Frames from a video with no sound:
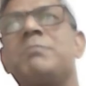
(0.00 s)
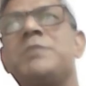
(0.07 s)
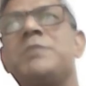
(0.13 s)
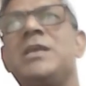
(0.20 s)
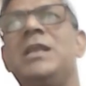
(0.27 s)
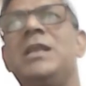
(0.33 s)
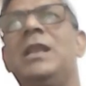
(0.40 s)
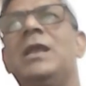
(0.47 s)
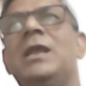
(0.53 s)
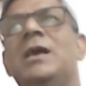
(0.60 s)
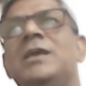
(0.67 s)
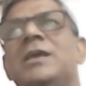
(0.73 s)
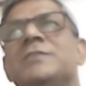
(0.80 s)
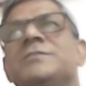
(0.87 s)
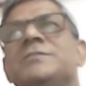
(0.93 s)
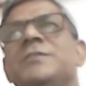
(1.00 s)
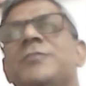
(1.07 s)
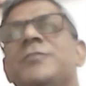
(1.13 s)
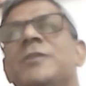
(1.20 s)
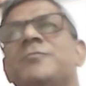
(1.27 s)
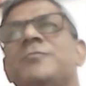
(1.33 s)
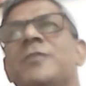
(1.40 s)
Peel is
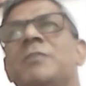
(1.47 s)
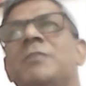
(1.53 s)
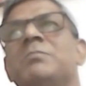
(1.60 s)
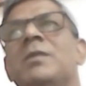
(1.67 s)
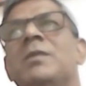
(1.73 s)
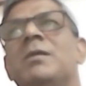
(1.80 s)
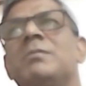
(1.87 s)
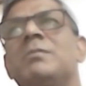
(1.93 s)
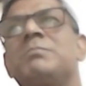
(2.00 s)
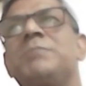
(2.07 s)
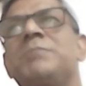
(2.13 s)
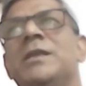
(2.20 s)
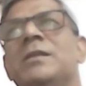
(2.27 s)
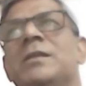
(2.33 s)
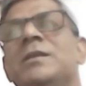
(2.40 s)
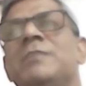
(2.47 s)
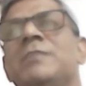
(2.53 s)
different from pill.